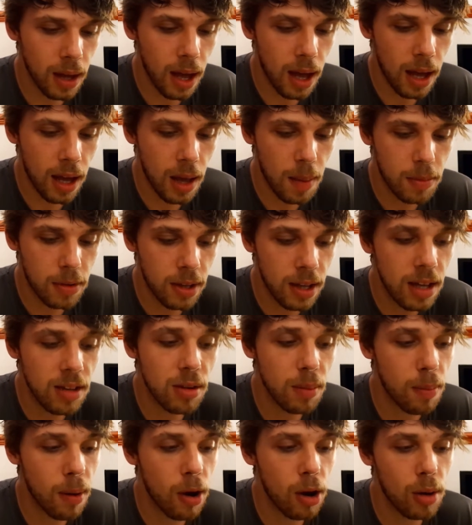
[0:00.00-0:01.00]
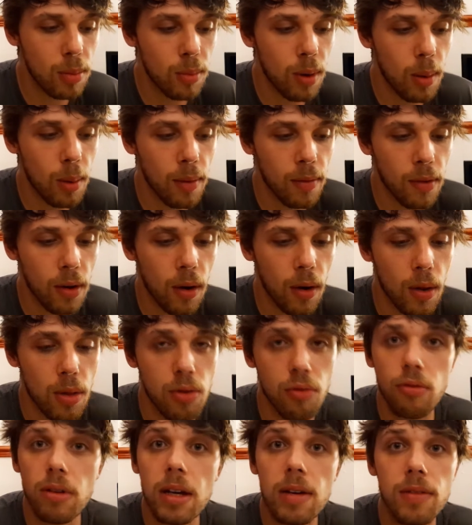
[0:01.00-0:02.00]
So here's a poem where we've
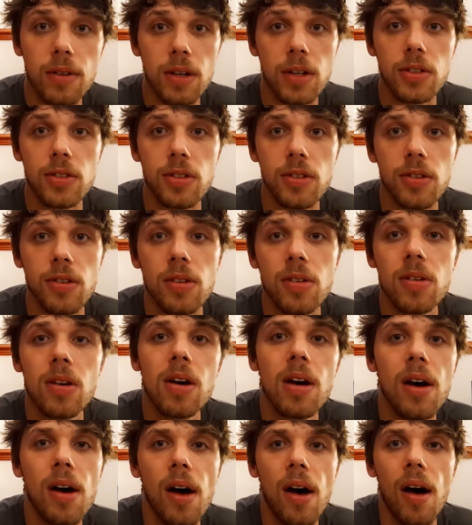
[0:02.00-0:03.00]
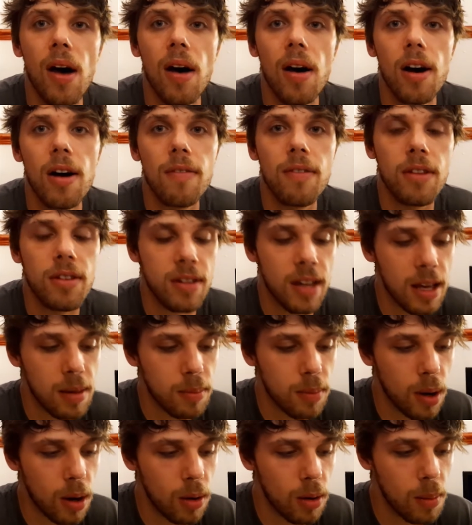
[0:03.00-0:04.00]
got three versions of the
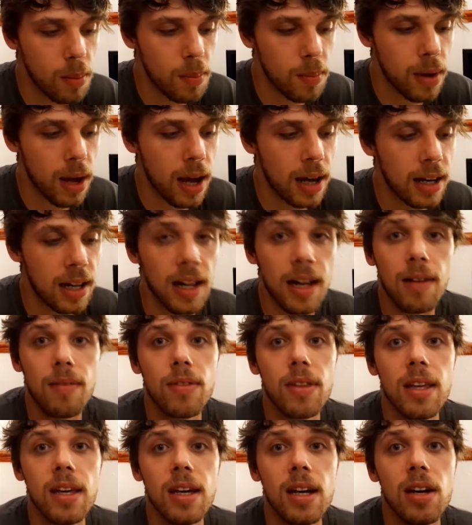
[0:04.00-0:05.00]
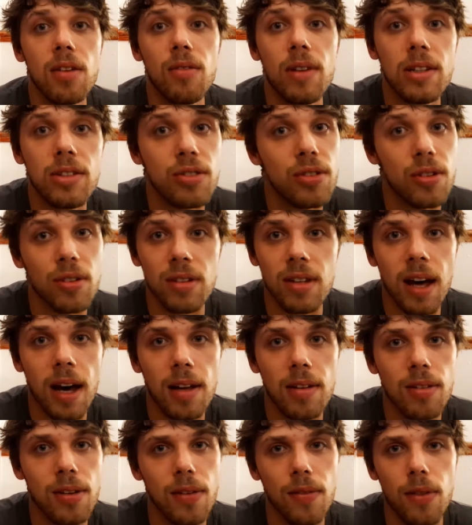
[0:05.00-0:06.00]
same poem, and I'll have the original
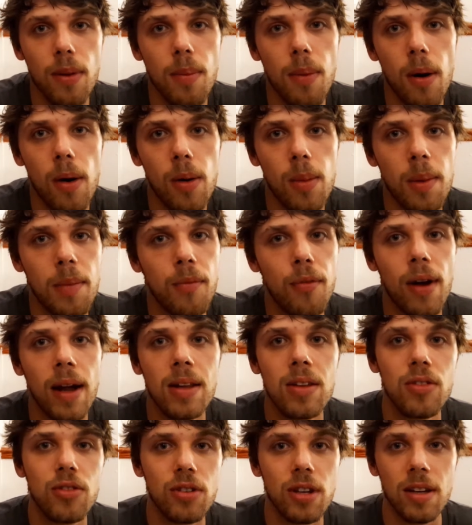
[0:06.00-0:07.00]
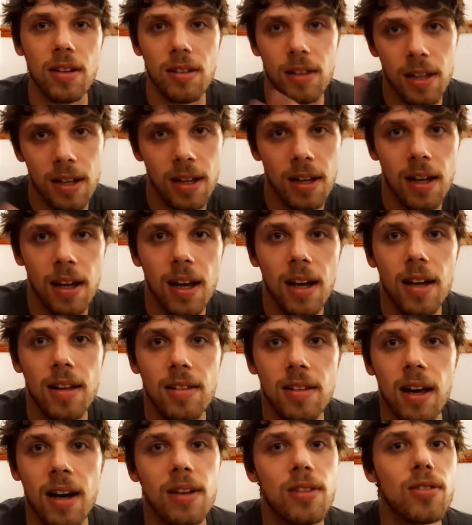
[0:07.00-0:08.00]
title of the poem in French as the
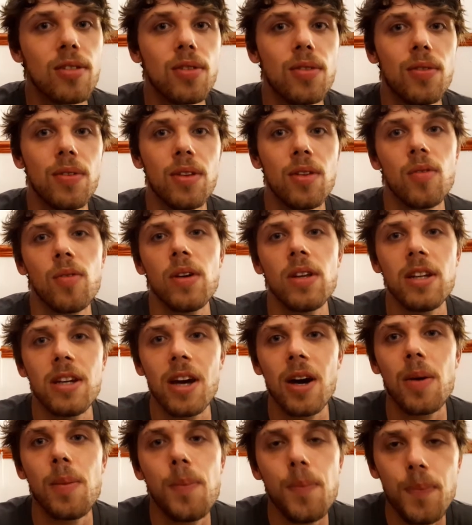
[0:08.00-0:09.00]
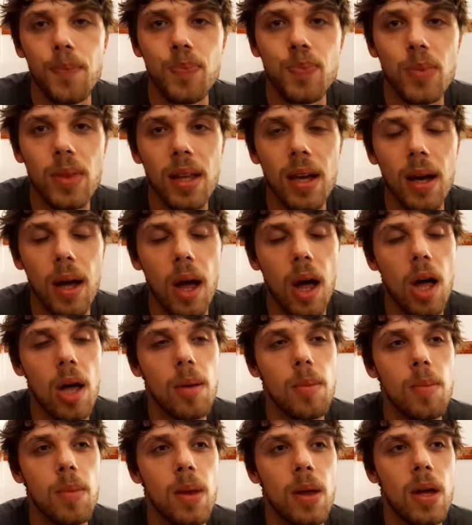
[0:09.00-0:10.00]
title for the video,
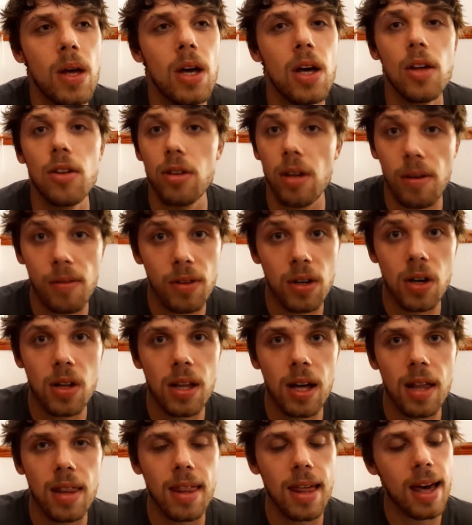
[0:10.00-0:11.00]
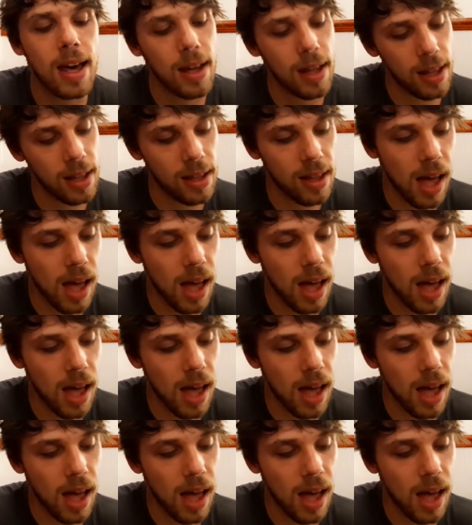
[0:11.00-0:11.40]
so you've got that there.